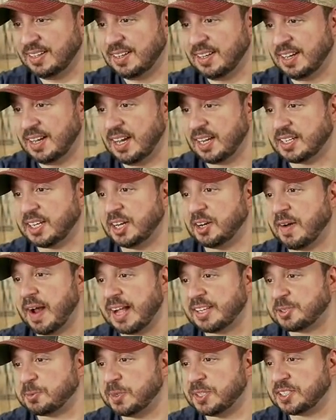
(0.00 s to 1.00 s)
uh,
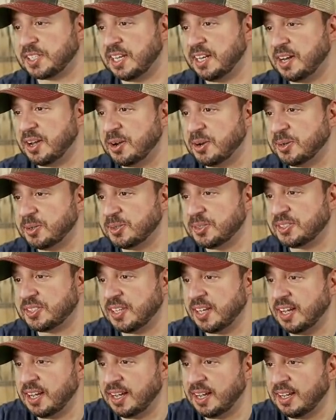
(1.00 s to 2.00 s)
congrats, Whiskey Nose.
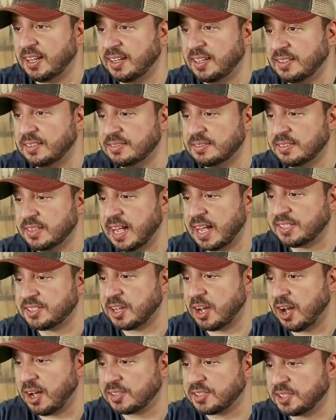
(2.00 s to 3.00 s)
Uh, that's
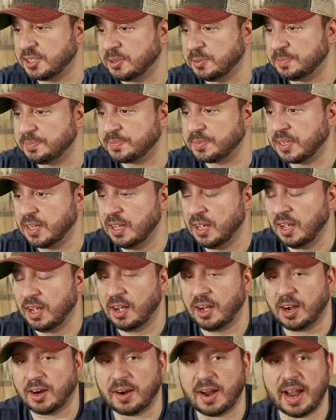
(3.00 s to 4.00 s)
awesome.
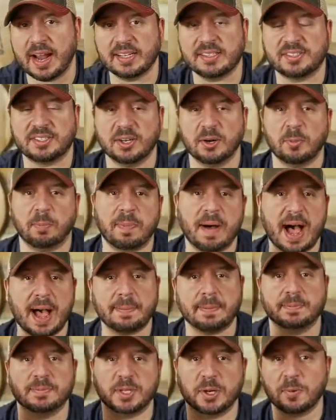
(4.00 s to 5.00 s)
All right, so pop
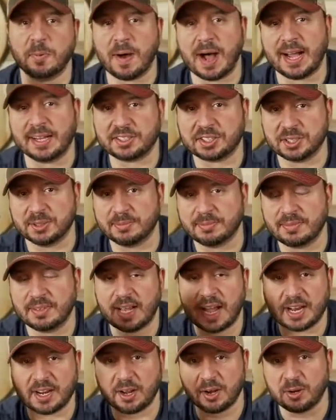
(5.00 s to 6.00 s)
him, don't watch him.
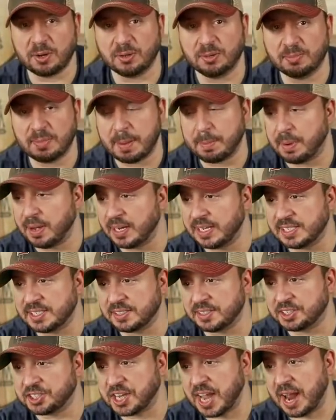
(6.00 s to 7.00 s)
I know my buddy's in
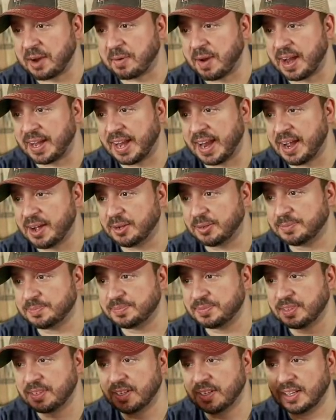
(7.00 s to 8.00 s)
the chat right now.
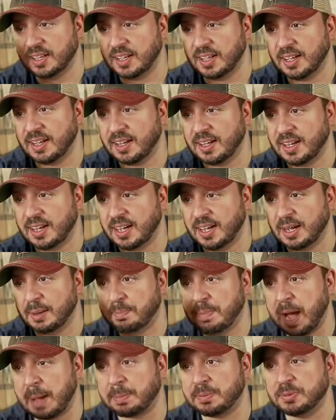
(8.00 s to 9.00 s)
Uh,
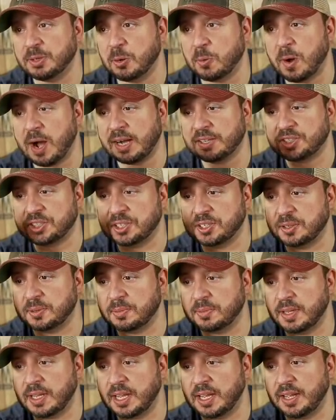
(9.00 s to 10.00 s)
pop him to watch
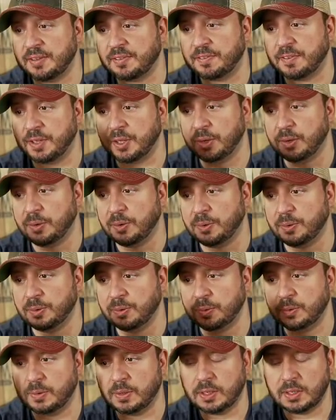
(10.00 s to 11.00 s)
him. If
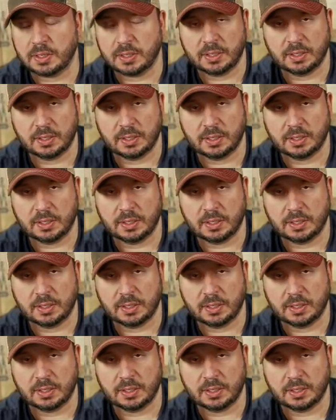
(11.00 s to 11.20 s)
you